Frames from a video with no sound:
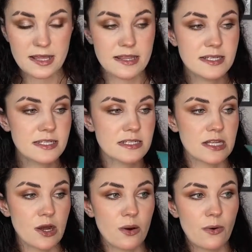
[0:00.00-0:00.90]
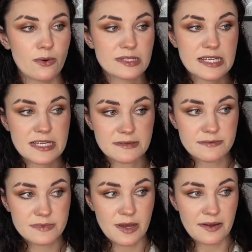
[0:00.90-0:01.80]
This is an oldie,
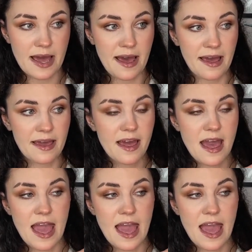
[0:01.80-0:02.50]
okay?